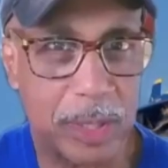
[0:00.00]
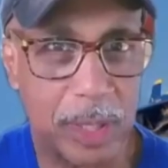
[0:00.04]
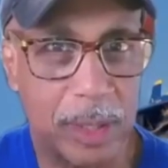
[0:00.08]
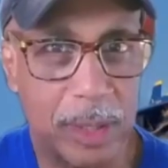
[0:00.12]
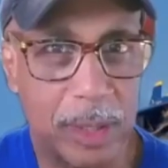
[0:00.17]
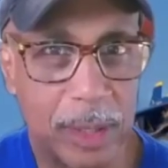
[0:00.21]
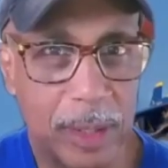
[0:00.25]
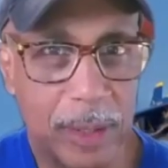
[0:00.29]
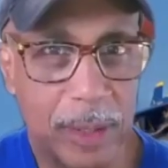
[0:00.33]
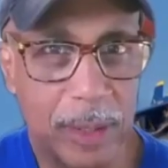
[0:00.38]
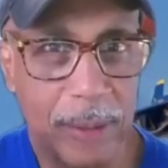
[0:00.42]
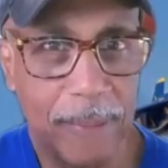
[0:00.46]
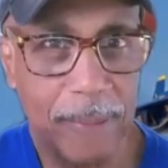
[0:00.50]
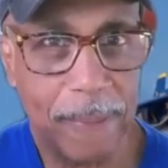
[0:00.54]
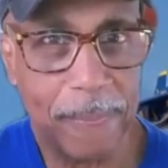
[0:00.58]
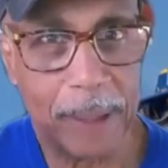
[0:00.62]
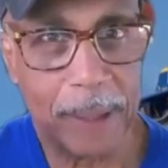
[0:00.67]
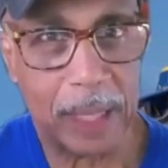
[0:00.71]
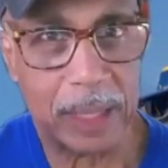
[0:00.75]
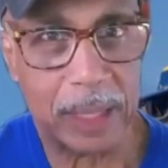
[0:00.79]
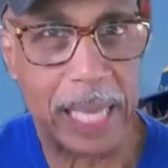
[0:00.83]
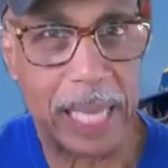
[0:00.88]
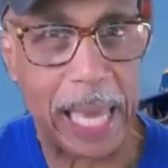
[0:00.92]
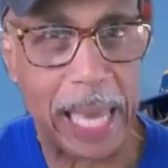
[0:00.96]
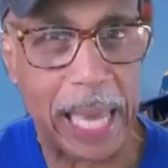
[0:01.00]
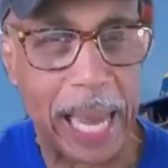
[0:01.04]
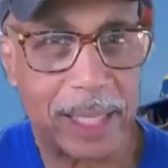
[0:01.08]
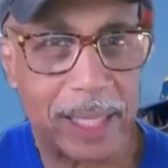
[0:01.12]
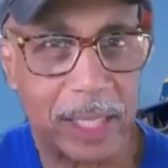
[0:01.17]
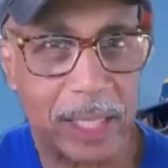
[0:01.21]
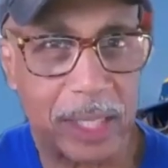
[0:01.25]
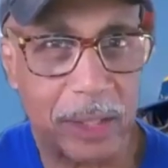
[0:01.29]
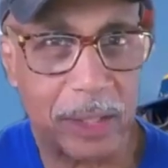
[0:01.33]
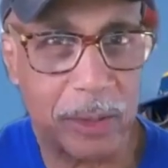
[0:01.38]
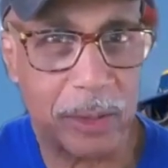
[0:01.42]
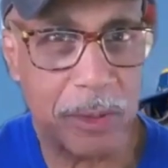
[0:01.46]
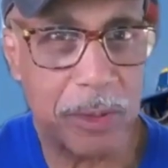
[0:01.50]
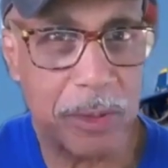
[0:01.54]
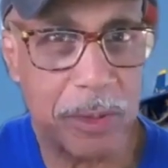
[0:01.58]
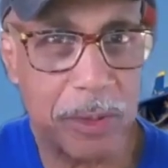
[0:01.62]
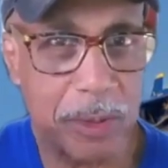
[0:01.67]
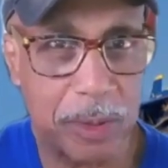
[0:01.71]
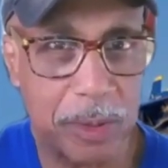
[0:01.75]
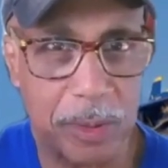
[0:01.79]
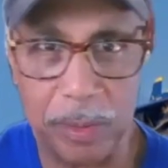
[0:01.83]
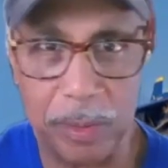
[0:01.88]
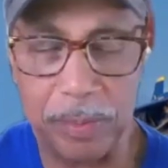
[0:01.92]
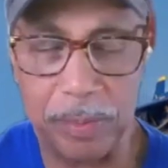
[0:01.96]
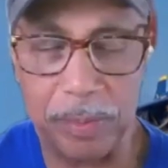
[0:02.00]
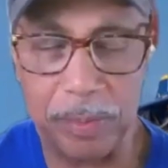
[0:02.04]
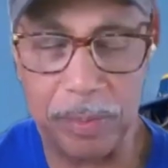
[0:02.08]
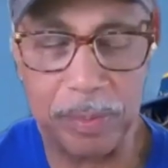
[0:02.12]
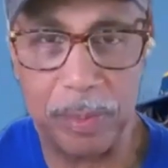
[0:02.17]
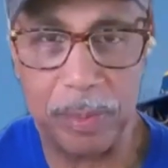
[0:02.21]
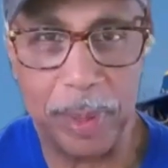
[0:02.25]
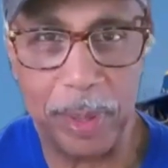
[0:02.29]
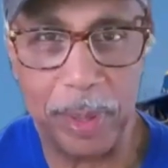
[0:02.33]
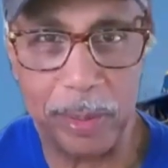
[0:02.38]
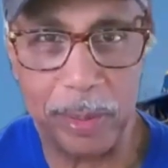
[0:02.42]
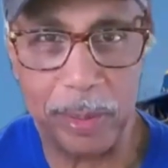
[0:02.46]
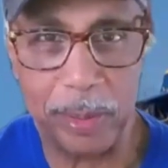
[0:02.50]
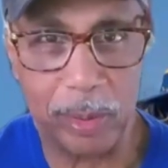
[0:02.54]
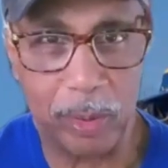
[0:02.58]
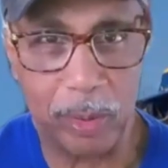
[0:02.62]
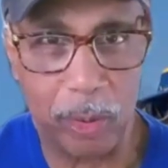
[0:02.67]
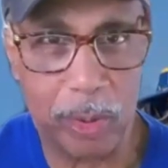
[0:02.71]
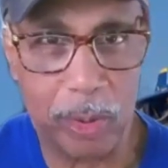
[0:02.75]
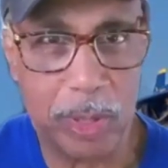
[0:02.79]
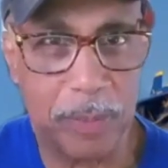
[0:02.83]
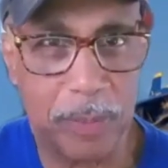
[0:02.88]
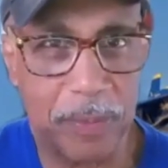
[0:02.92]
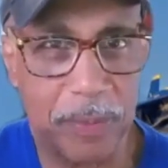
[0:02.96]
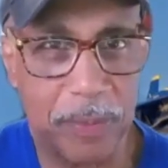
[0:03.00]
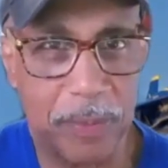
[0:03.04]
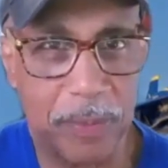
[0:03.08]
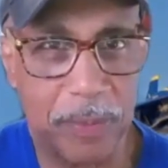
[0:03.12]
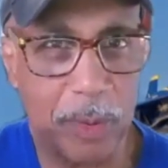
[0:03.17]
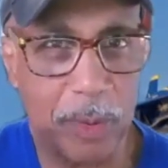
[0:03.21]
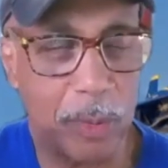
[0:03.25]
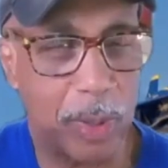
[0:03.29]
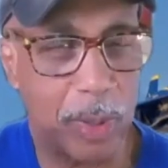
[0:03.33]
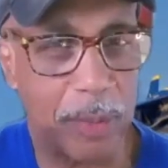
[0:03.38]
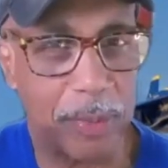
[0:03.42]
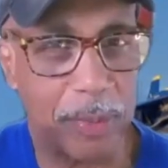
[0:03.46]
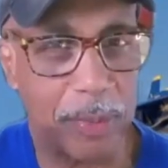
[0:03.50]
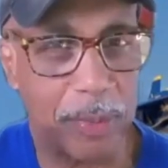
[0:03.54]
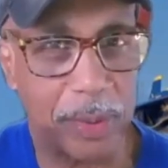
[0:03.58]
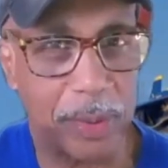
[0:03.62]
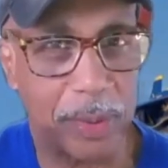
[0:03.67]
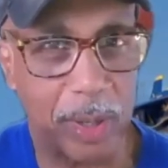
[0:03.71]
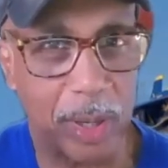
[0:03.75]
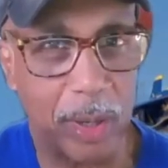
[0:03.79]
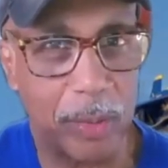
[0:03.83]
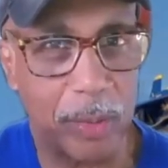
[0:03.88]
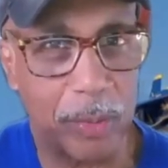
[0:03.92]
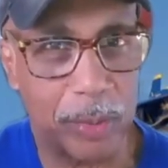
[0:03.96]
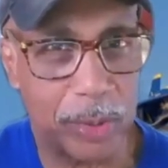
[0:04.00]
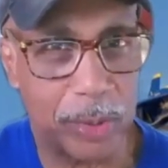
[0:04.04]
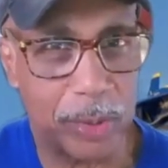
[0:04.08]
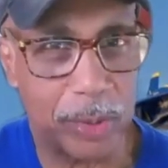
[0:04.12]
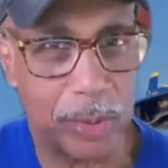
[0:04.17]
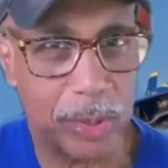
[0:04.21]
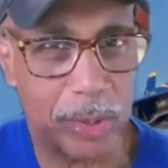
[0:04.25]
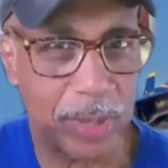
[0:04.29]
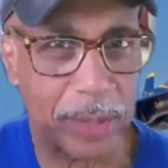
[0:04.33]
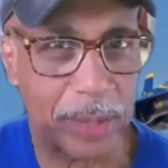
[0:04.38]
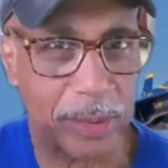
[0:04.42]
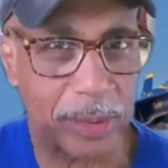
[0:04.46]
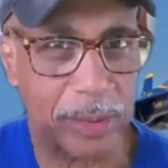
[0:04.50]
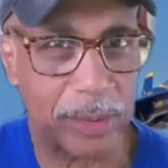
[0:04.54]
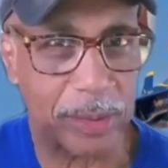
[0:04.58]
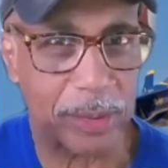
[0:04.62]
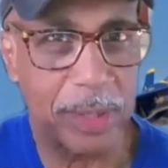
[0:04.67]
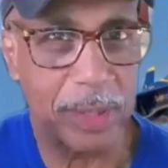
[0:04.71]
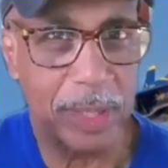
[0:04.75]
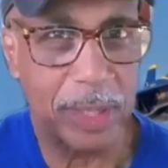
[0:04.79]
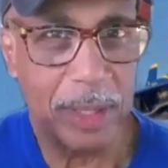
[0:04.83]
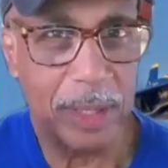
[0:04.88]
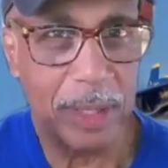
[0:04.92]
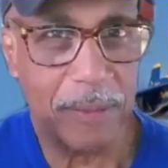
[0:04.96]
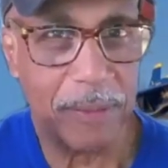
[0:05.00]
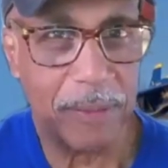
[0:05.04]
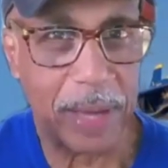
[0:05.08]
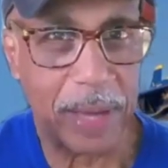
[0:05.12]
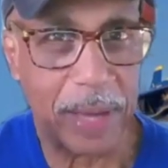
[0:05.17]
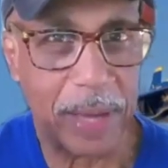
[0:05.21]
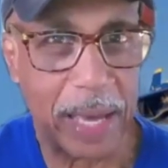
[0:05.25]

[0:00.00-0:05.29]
just a, a tactic used to be able to grow some food wherever they're going, which is rather